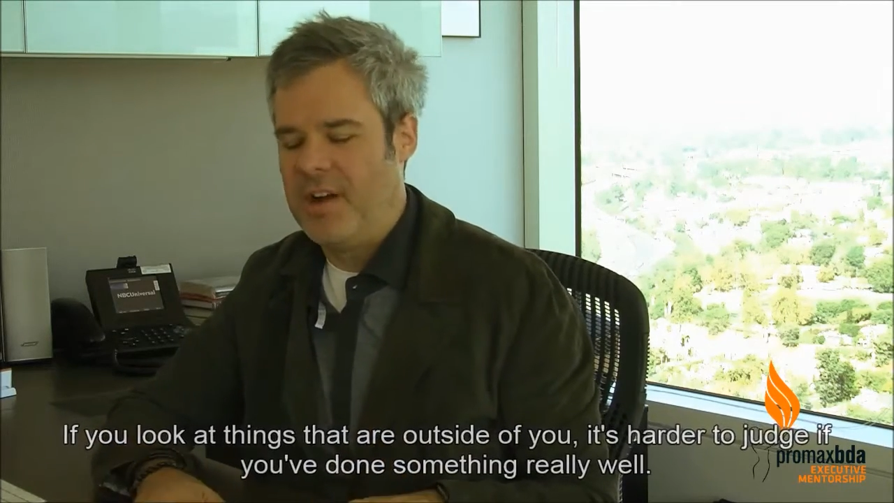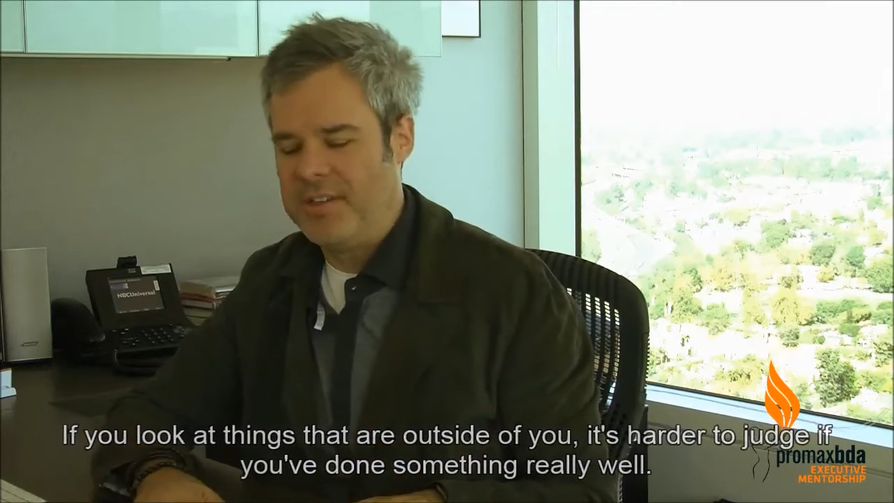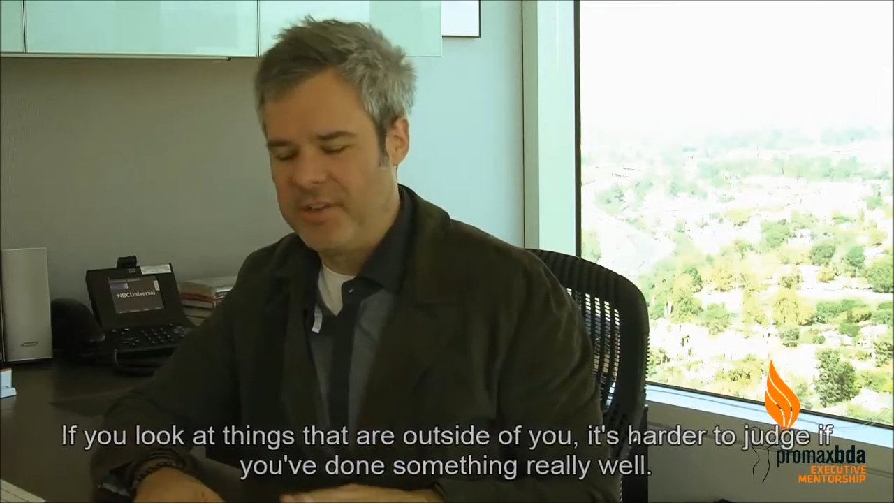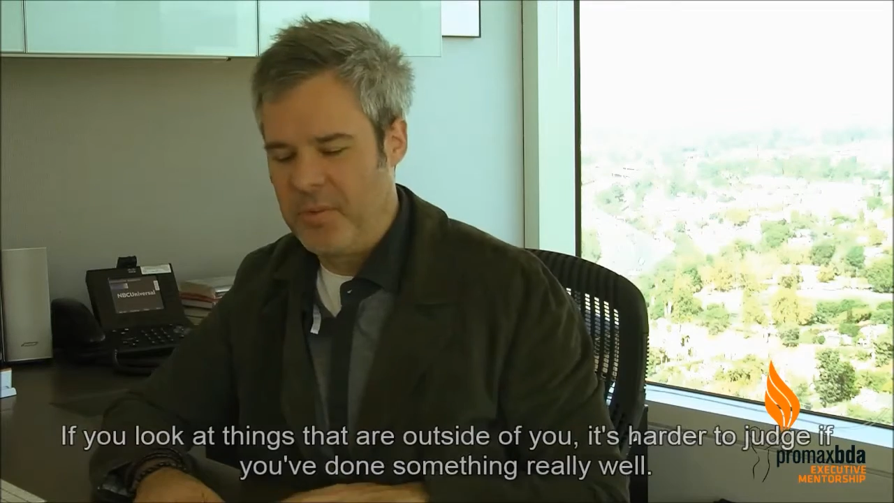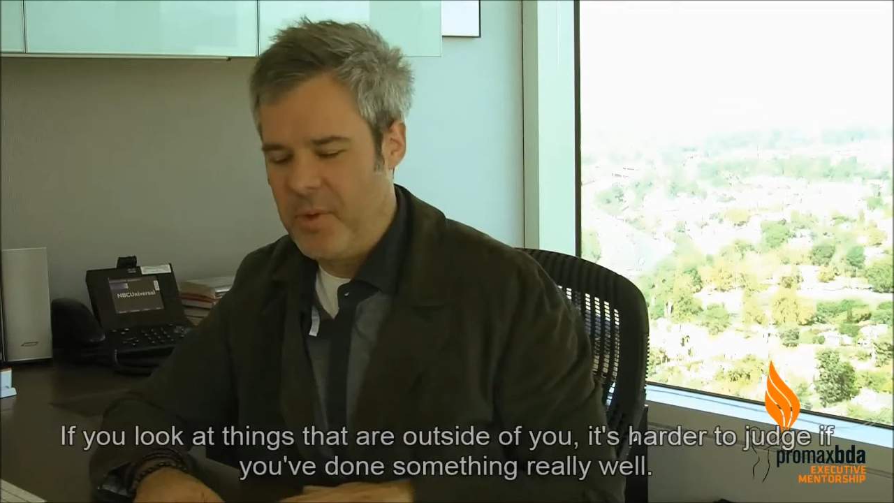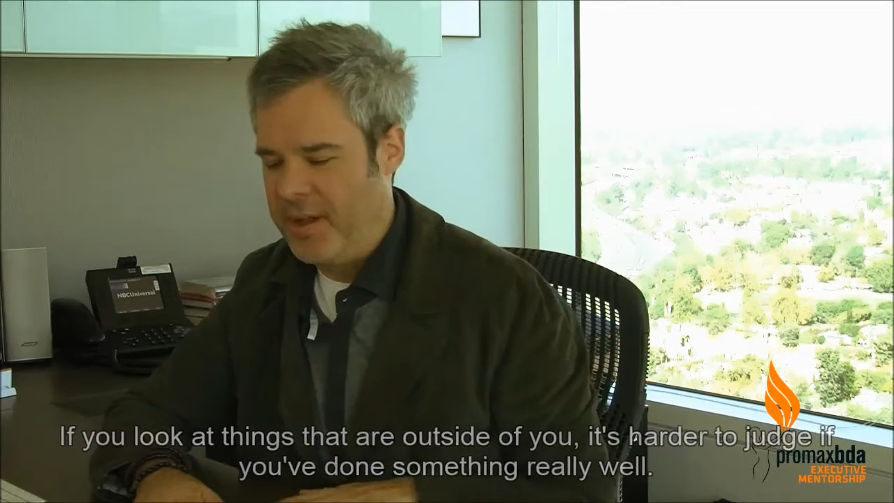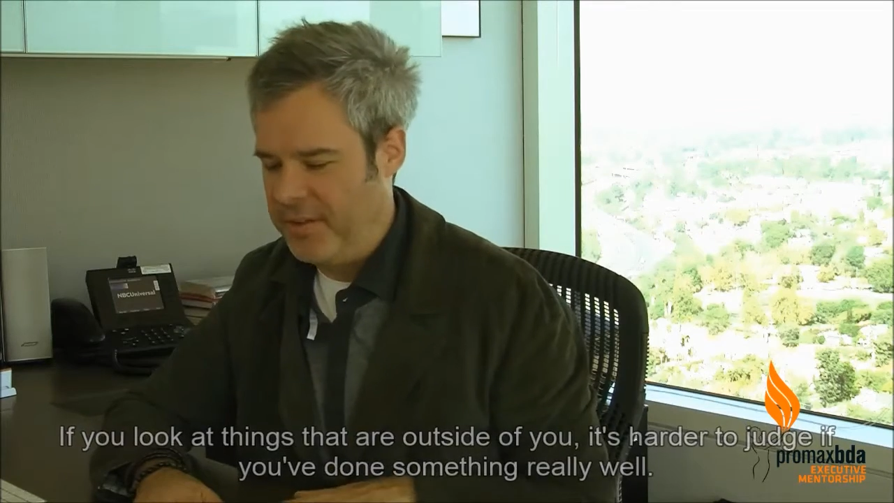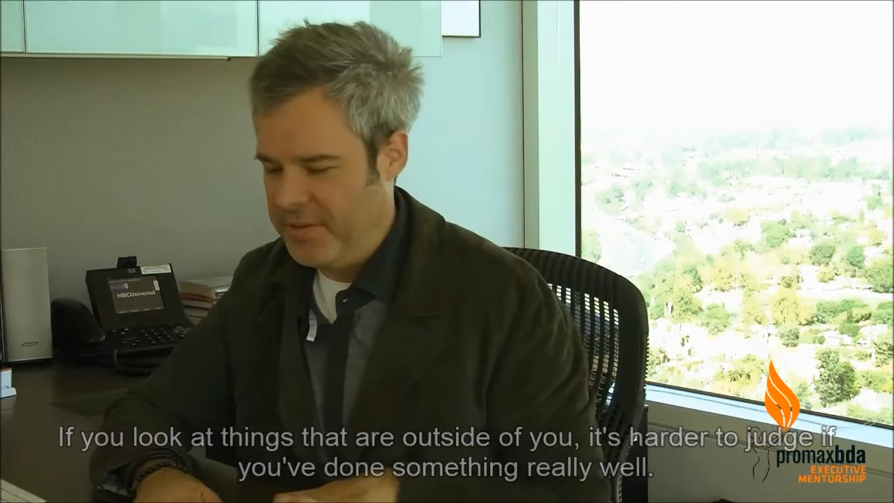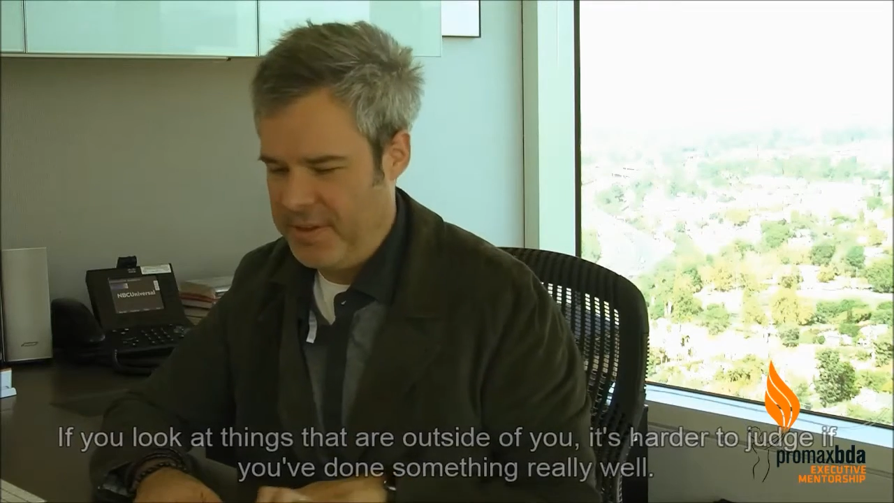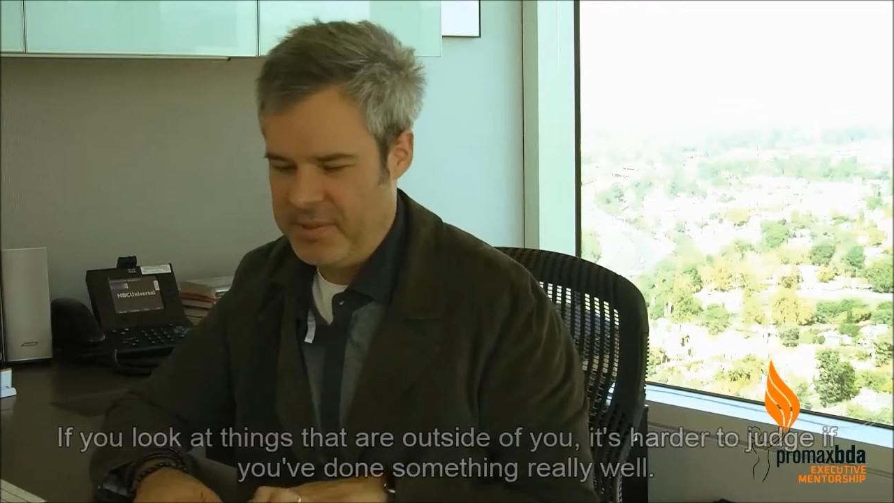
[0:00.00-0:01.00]
Oscar
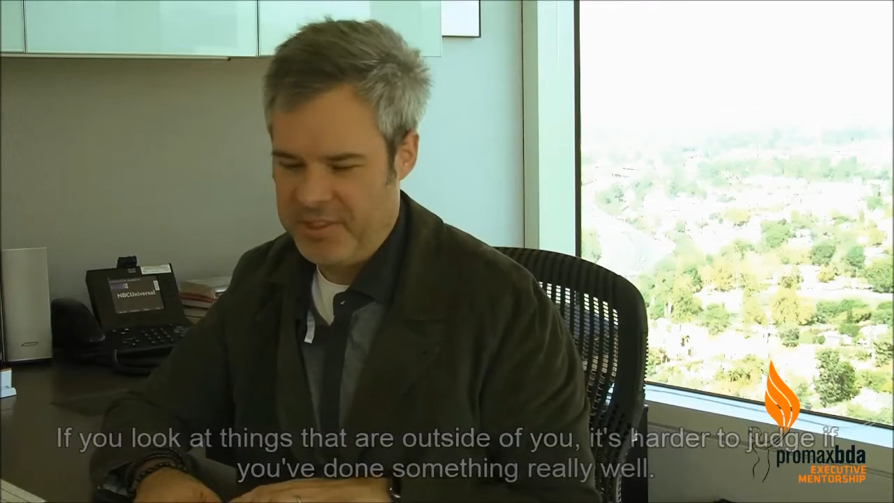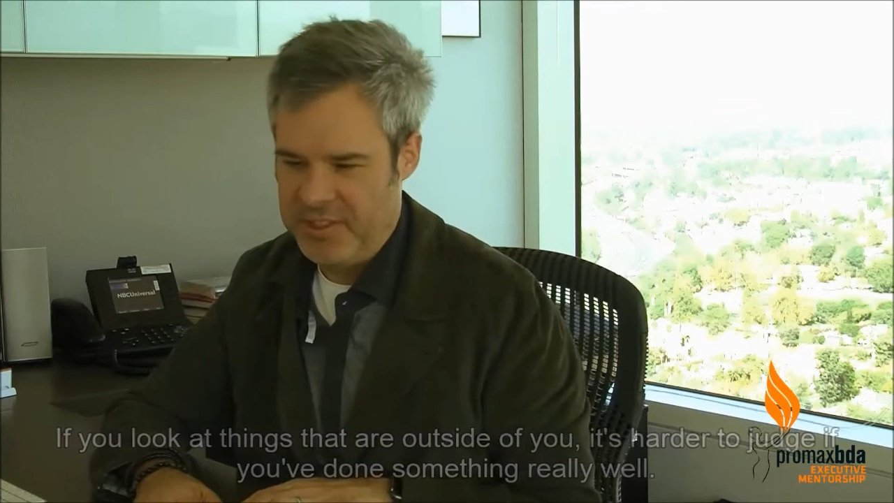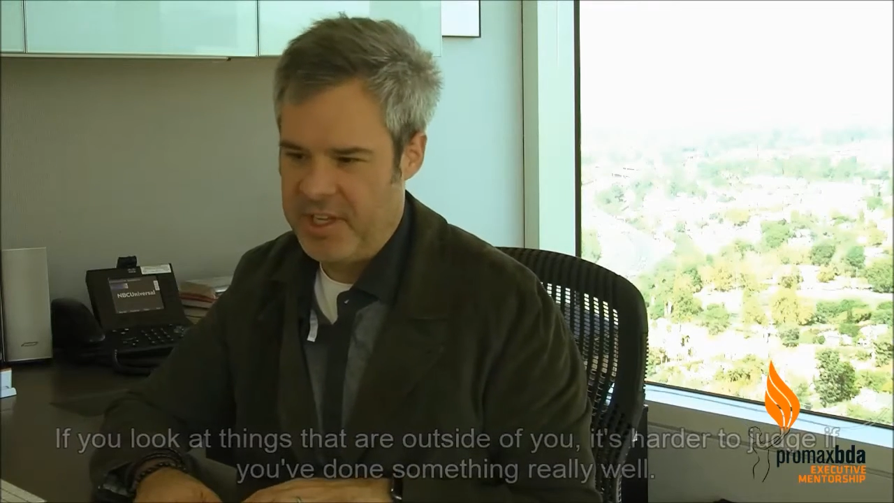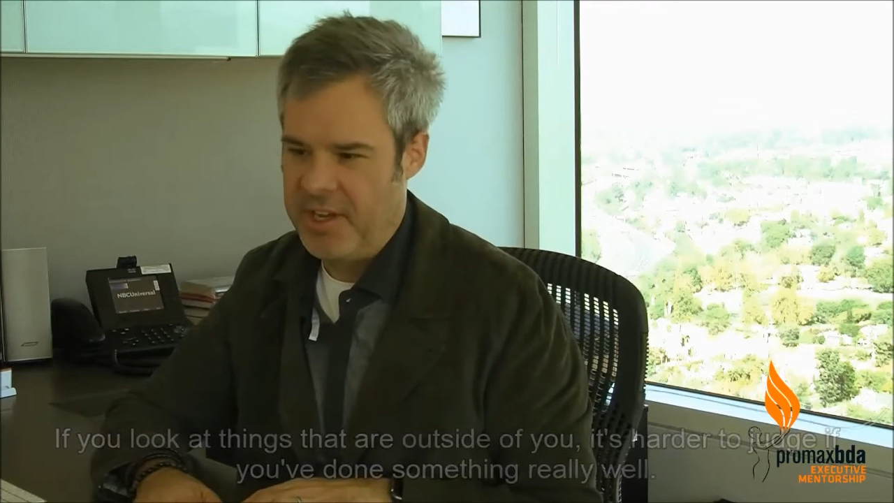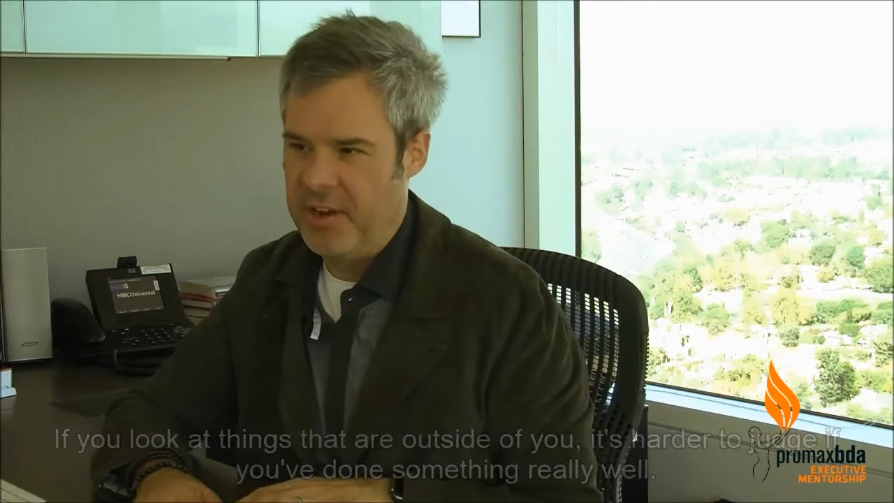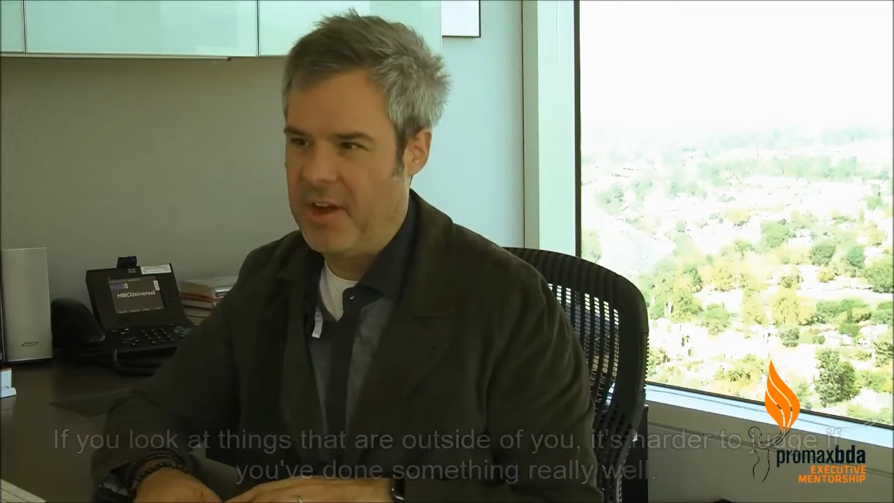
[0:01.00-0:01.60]
Wilde famously said,